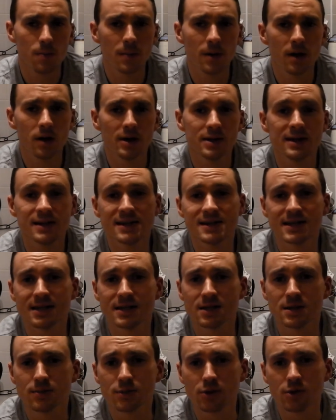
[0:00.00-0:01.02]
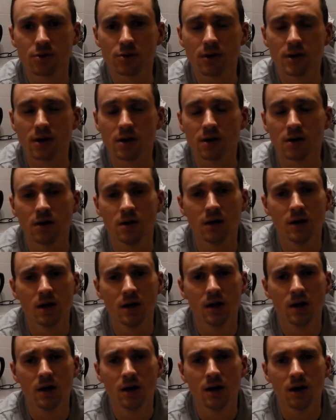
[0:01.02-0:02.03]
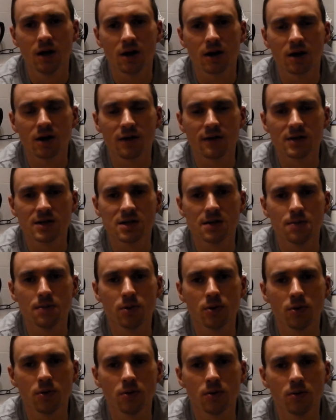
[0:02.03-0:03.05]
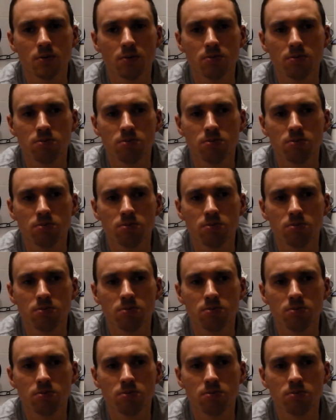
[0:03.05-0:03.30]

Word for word: But I did intend to brew a, a kind of a simple